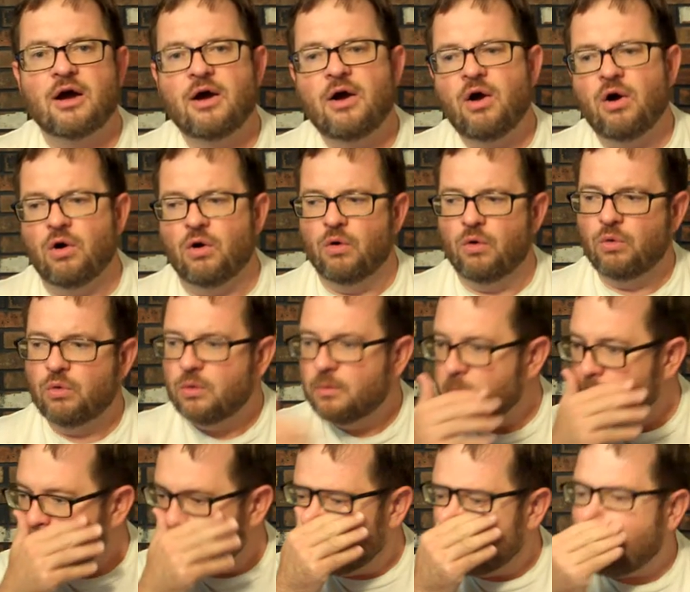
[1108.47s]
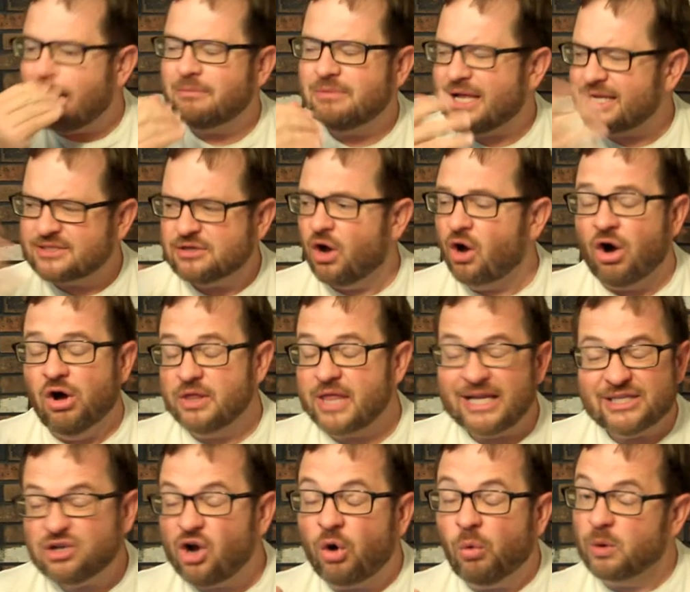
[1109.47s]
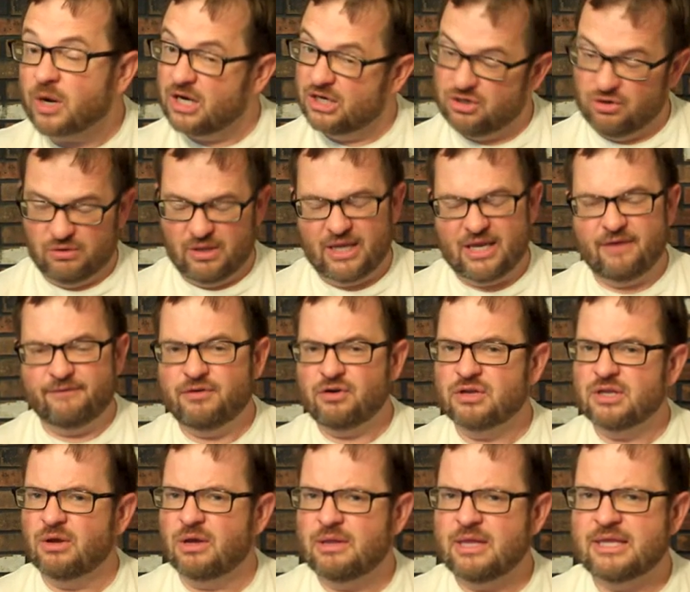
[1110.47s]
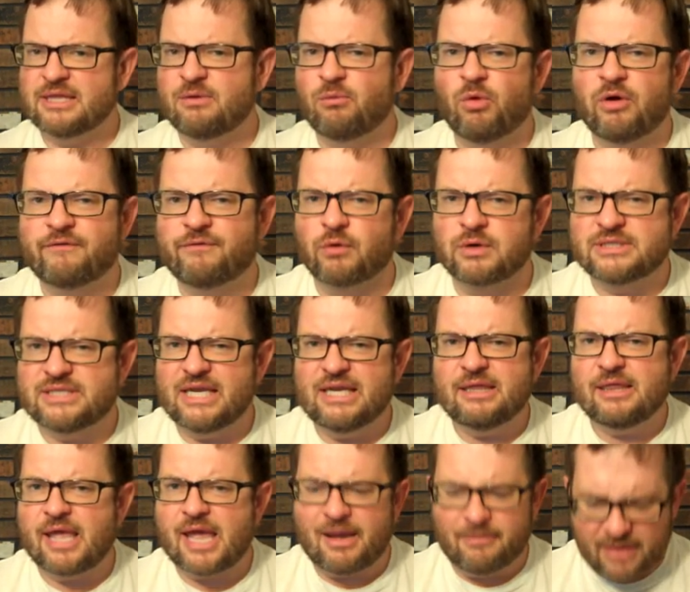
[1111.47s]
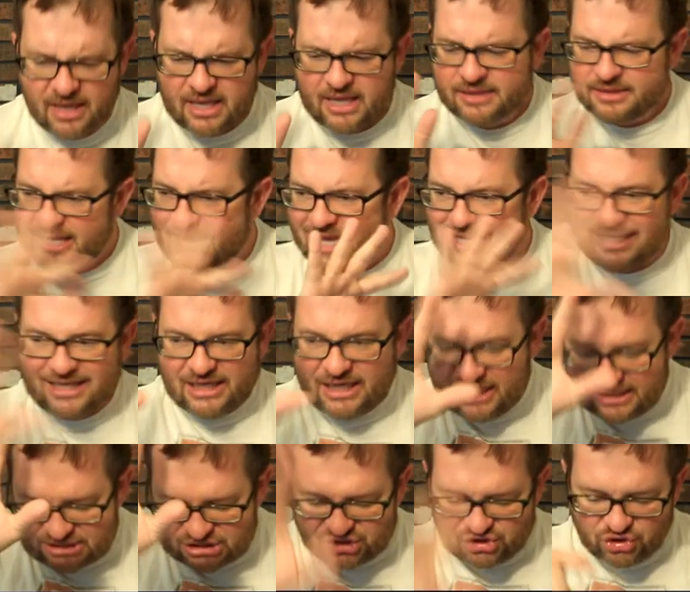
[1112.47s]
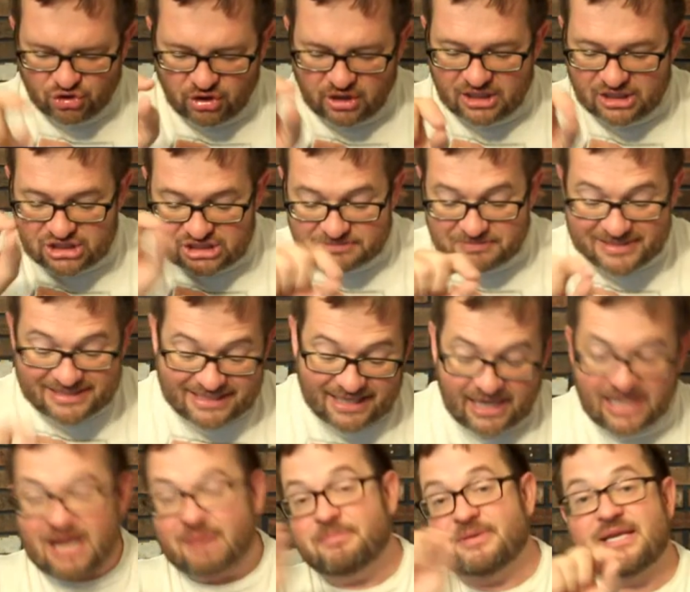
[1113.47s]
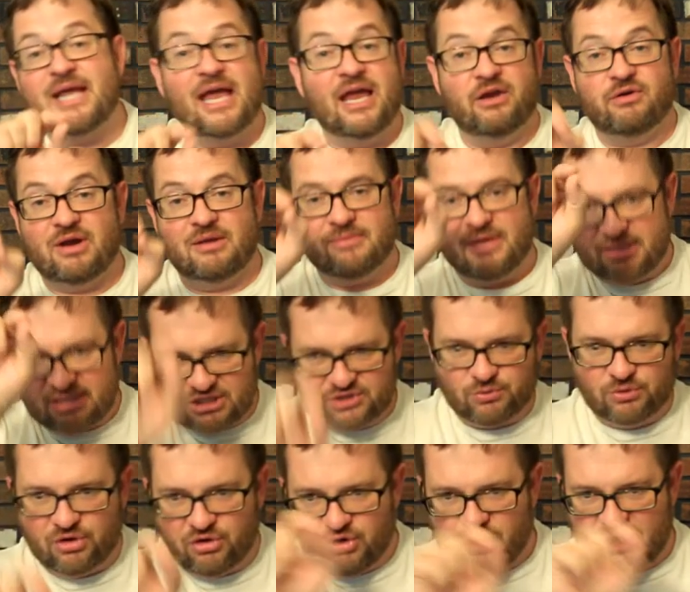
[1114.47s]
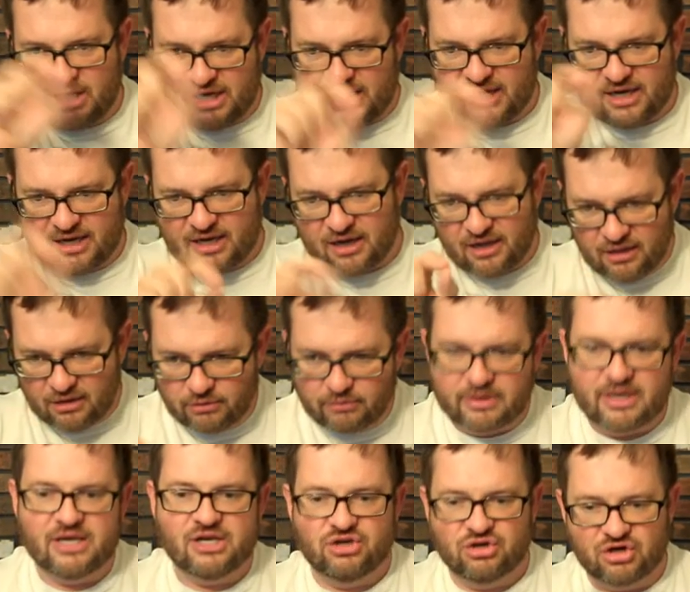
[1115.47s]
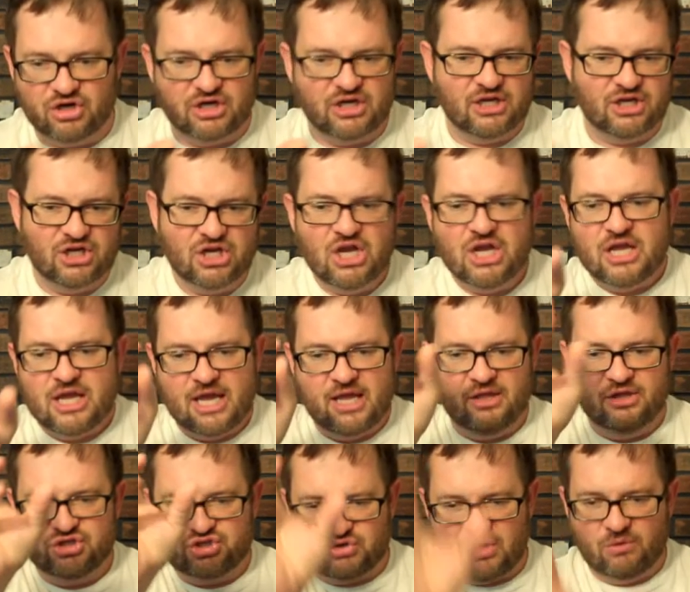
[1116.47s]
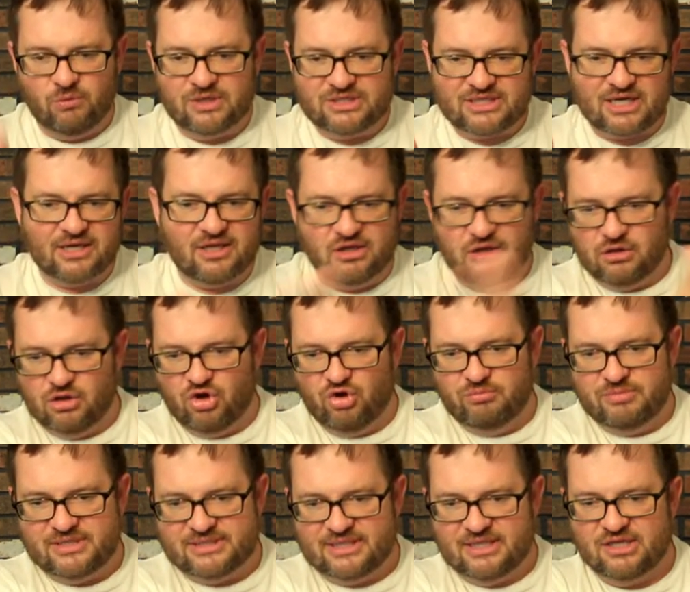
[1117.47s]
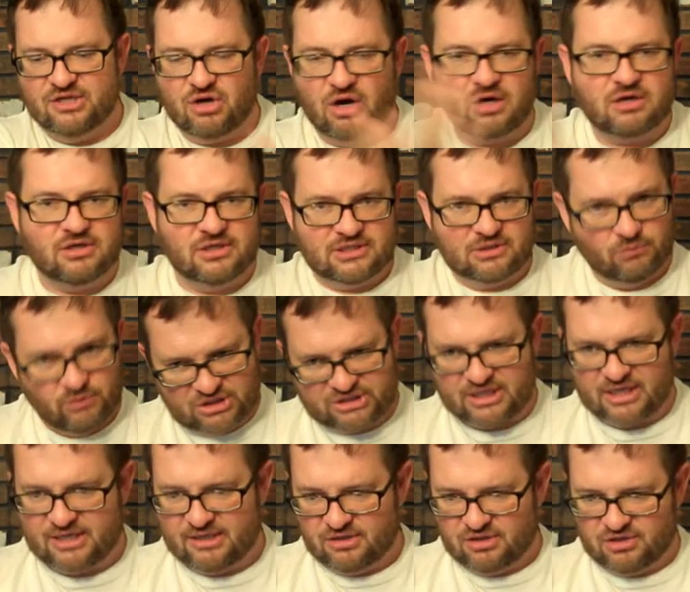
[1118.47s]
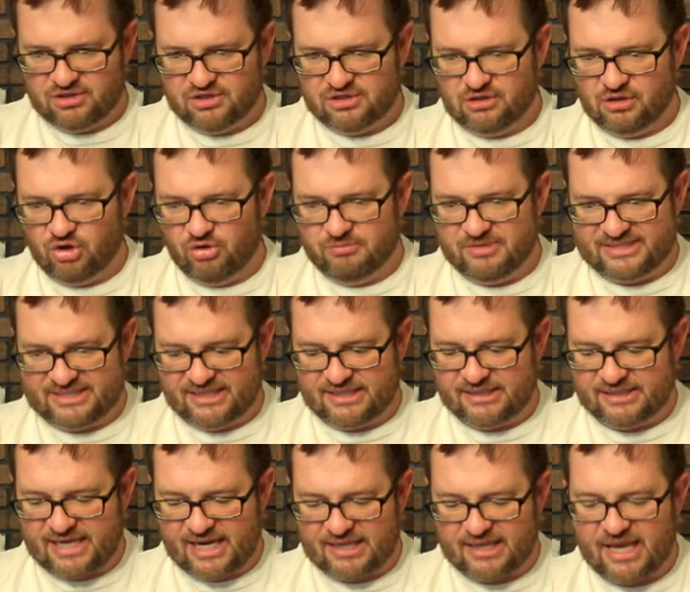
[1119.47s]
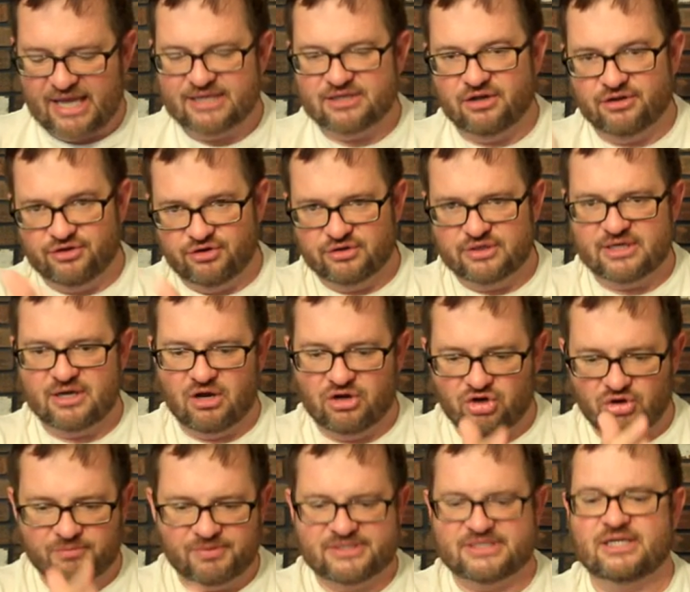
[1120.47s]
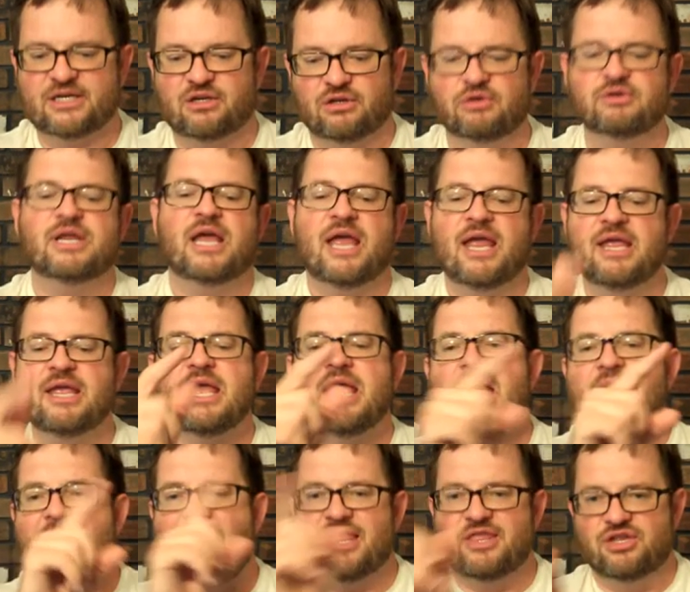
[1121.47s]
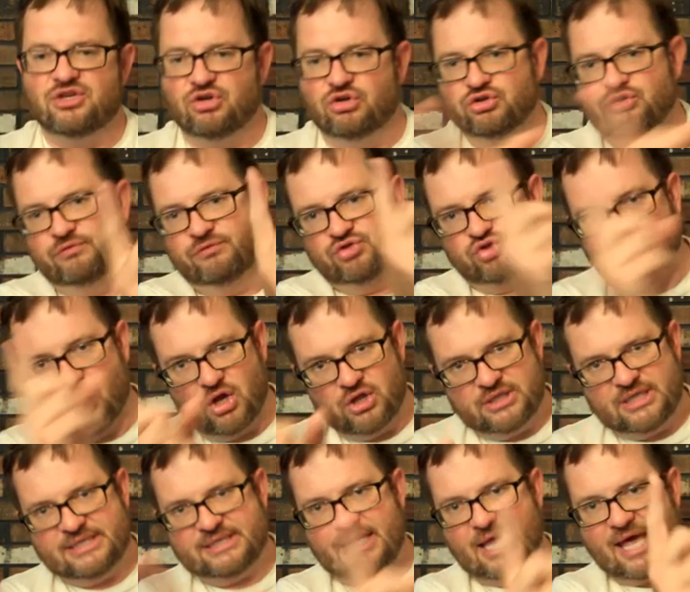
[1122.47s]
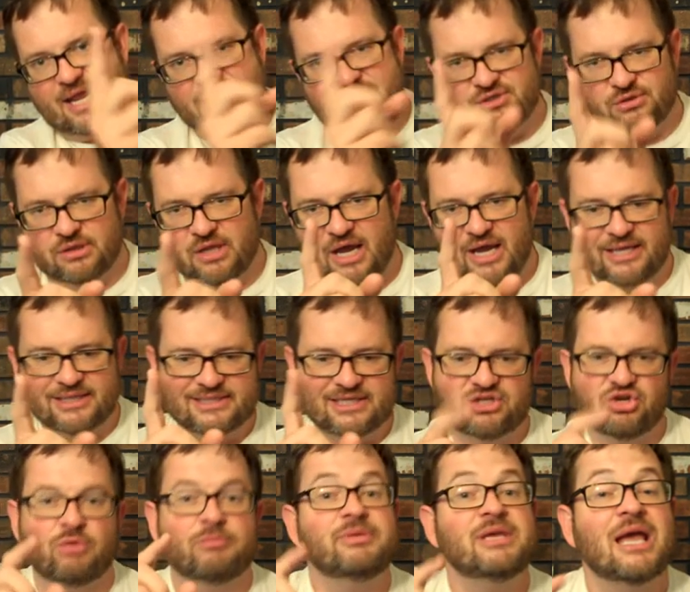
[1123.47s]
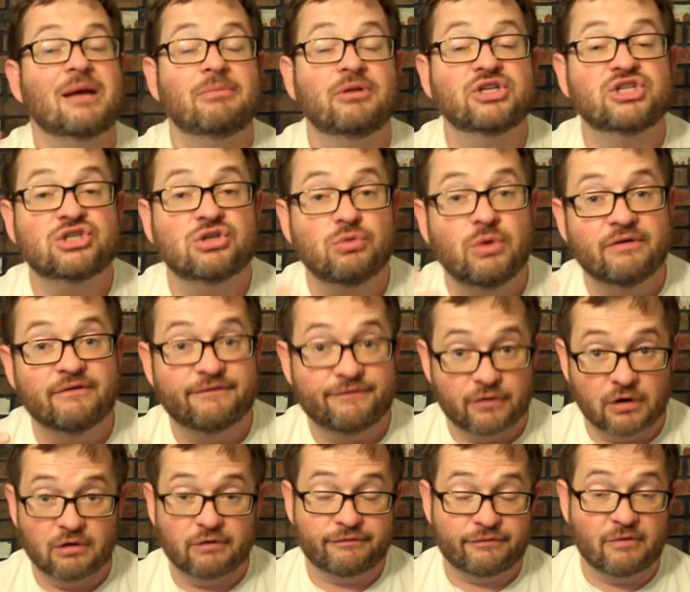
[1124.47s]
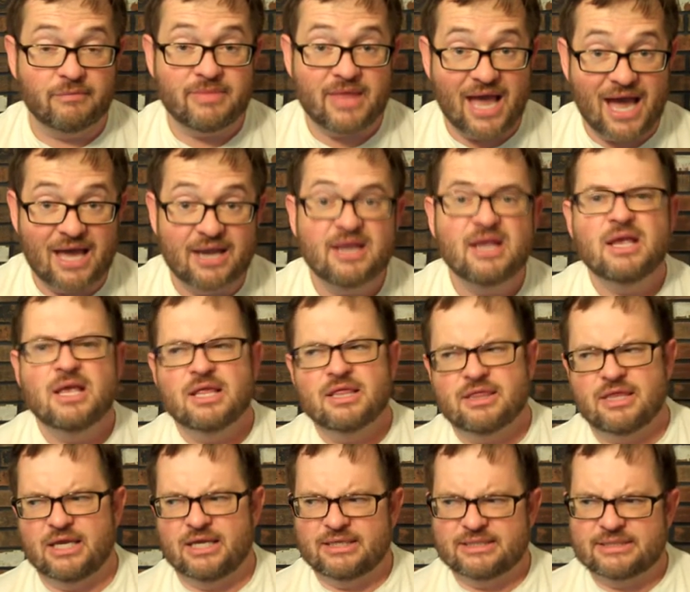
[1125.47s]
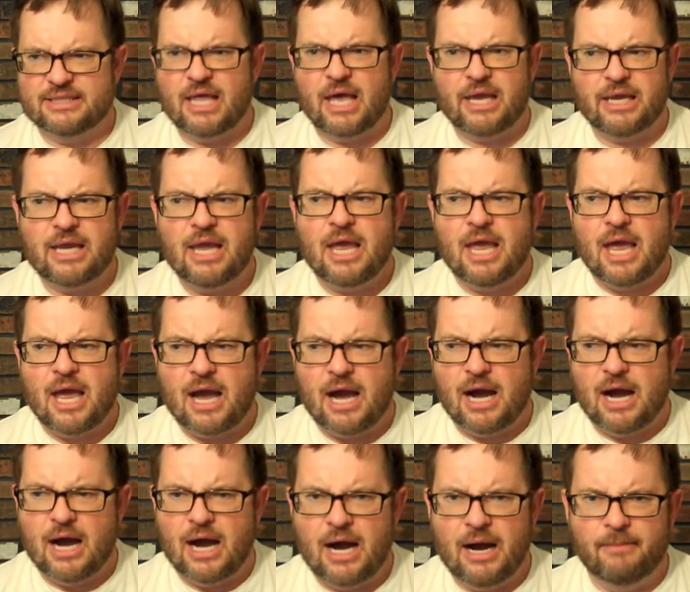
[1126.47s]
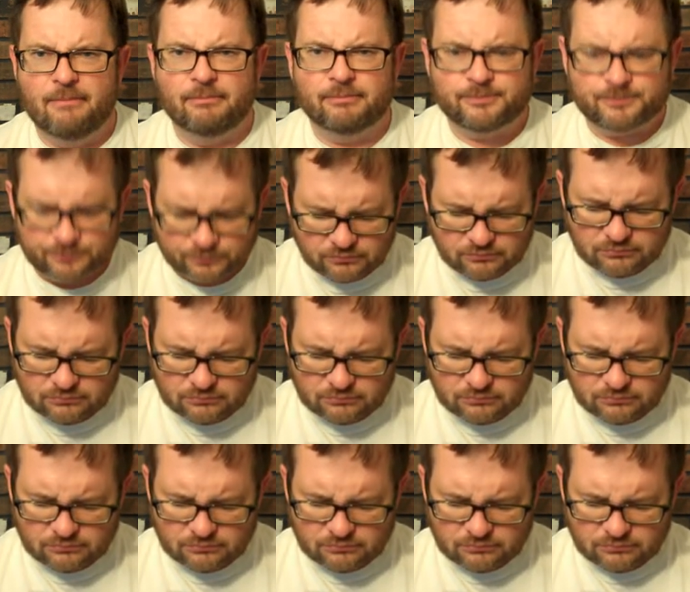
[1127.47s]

Oh, that's all, that's all we're going to do. Like if you're in the, in the 114 lab, it's you're going to just be setting up a diagram like this where you're going to kind of color in, you're going to illustrate which side of the globe is in the darkness and which side of the globe is in the daylight on your on your particular day, and then you'll draw these latitude lines and you'll be able to infer from that things like um,